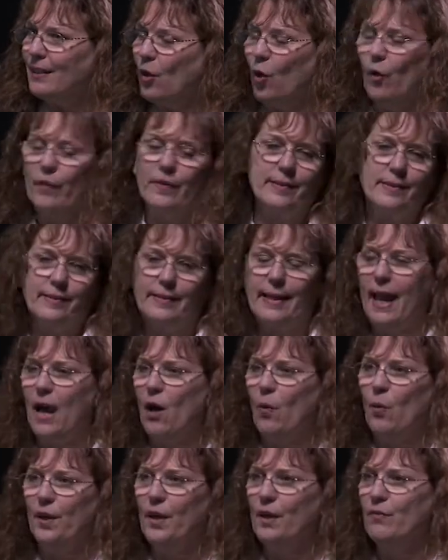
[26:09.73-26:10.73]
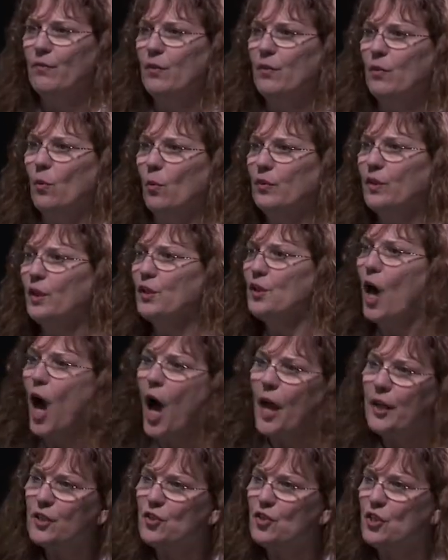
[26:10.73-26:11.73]
or this gal, whatever, the
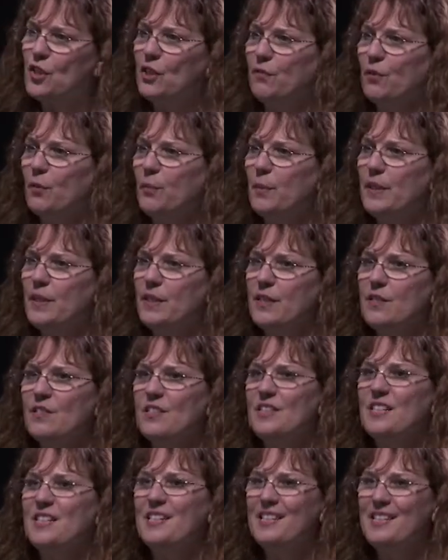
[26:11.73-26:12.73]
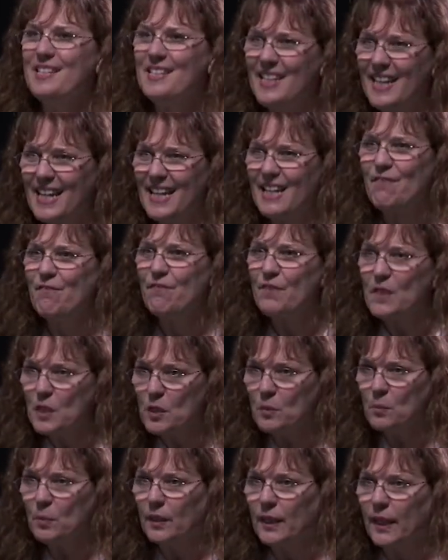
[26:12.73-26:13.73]
non-achiever begins to see
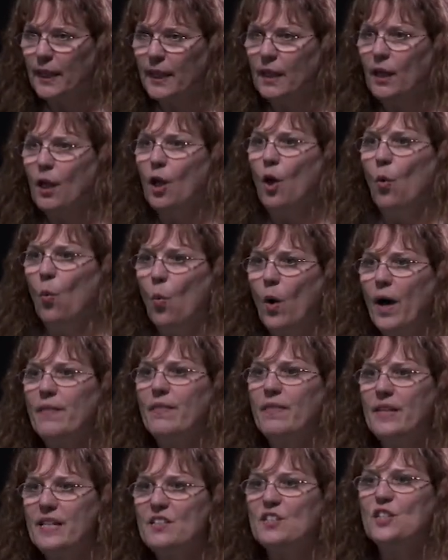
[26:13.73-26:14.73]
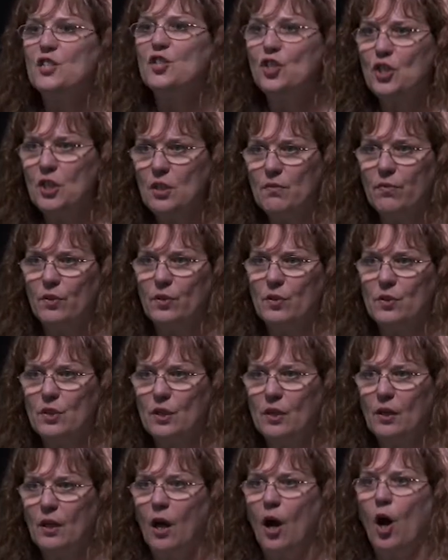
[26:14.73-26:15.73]
visibly what these achievers
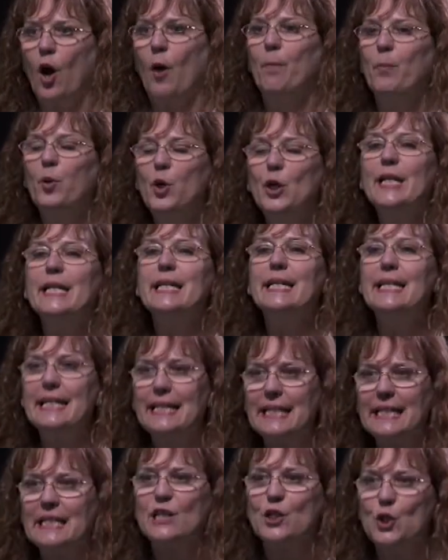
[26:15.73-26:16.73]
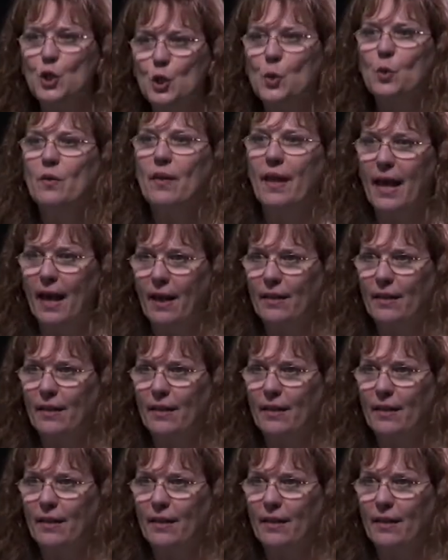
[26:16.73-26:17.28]
are putting into